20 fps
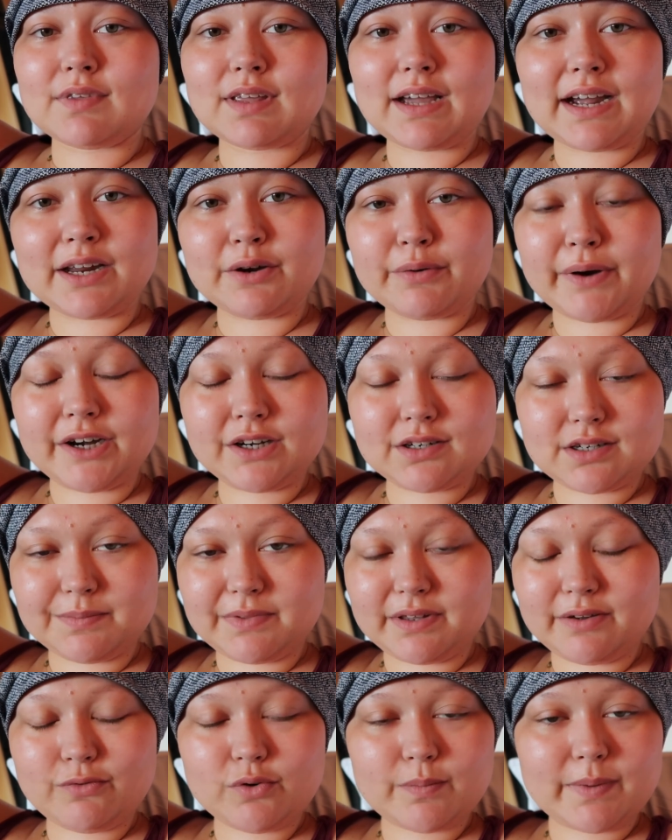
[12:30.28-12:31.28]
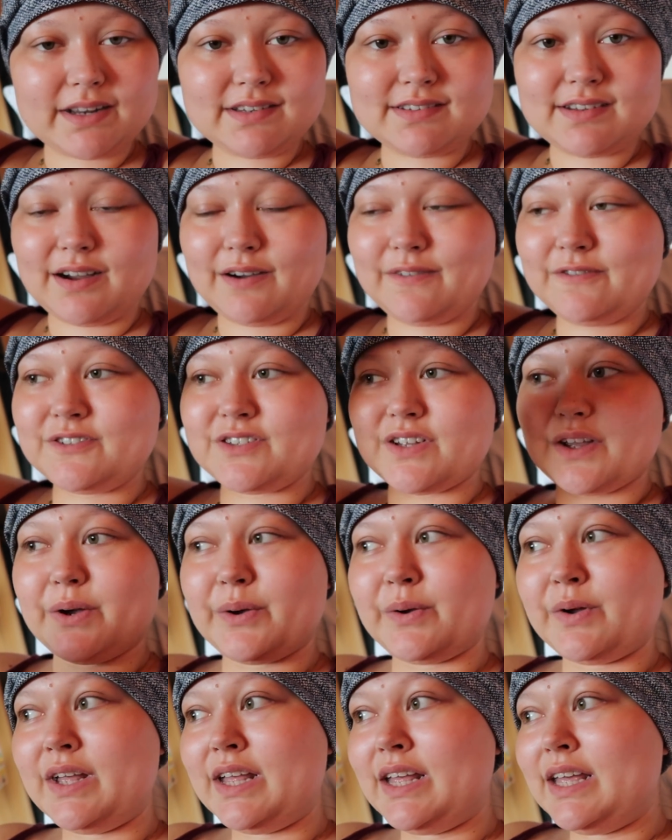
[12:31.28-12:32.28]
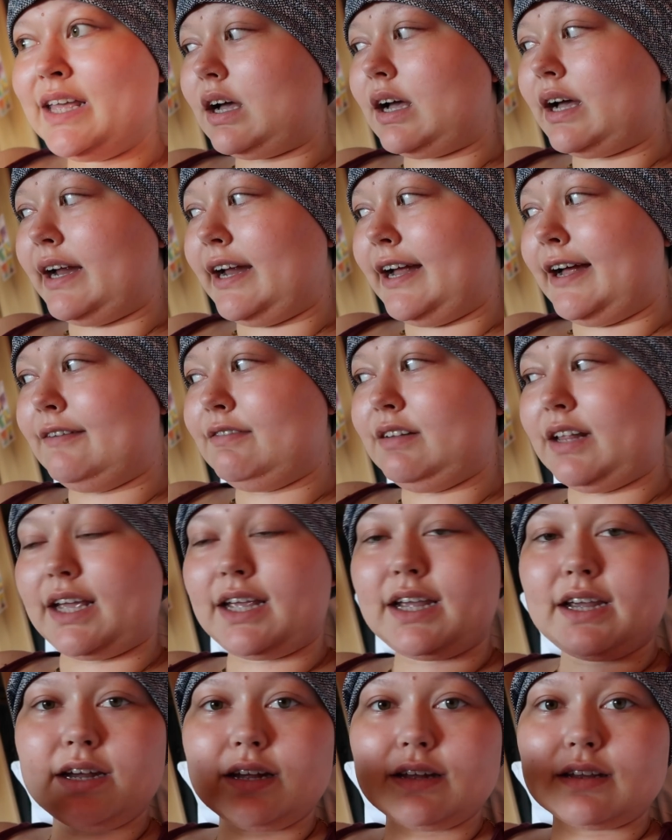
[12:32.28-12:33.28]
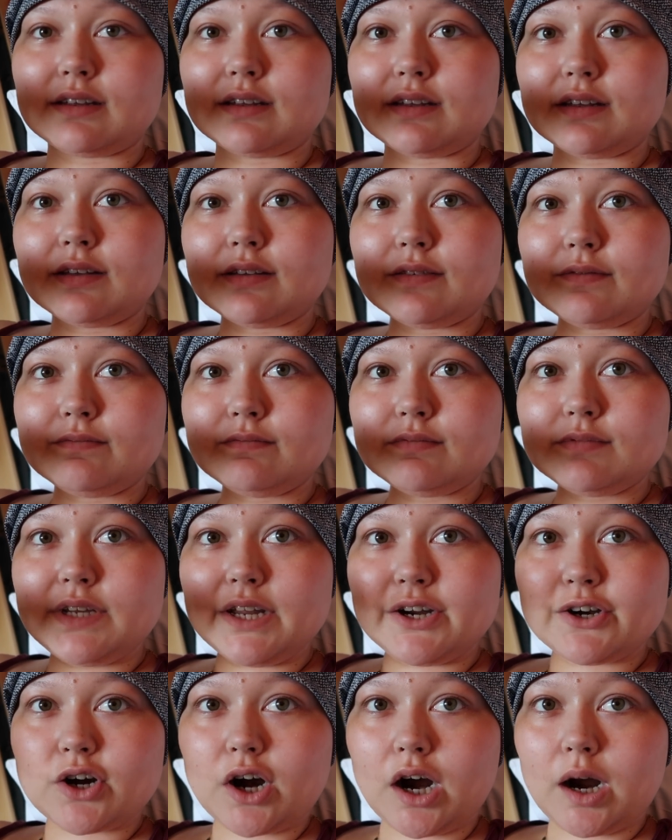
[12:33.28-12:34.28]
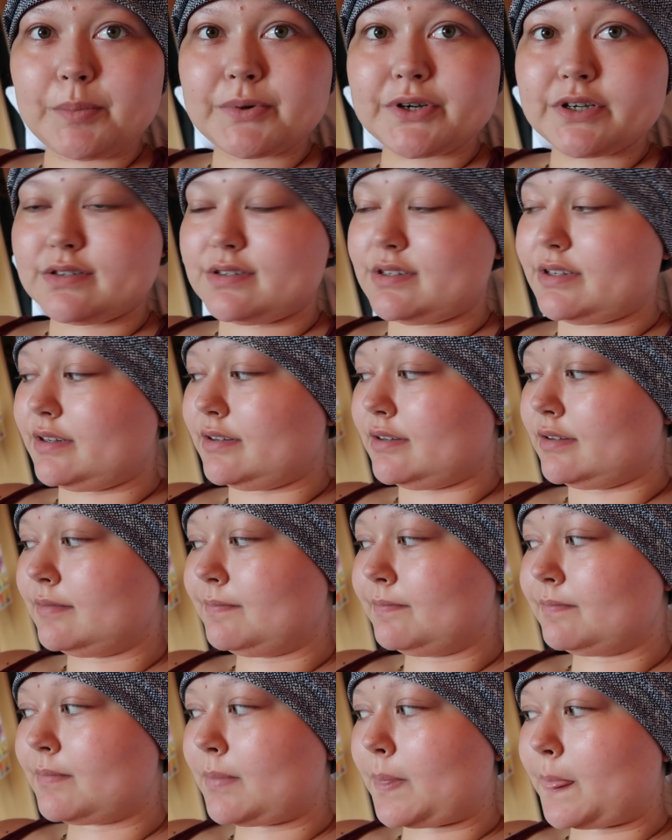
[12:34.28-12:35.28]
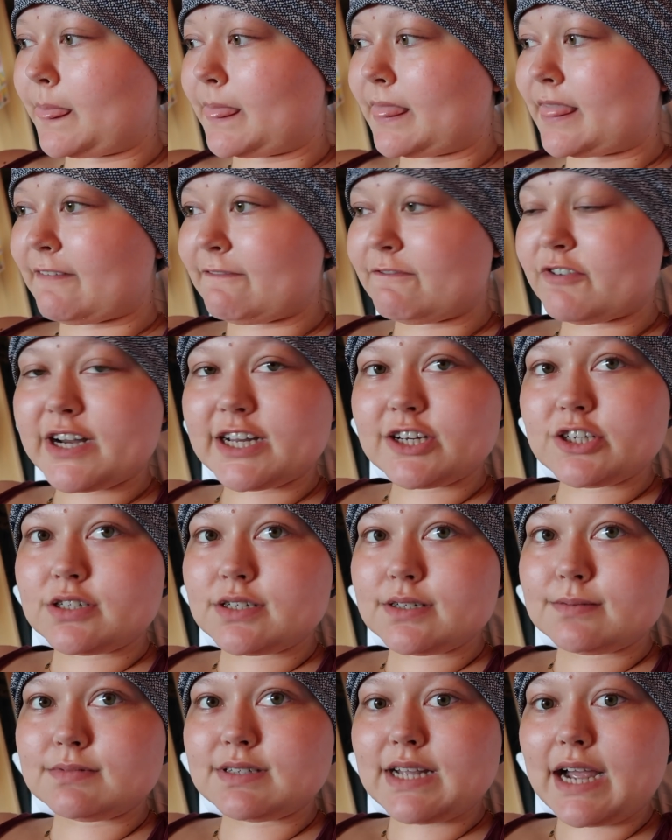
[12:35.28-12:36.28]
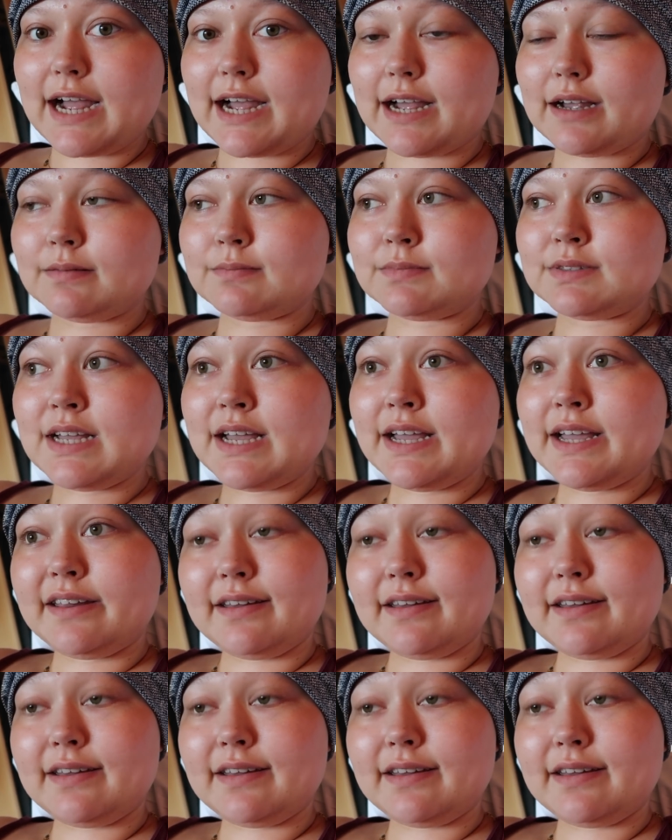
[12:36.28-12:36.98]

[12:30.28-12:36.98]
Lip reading: I arrange something for myself. So I have like dinner options in the fridge sometimes.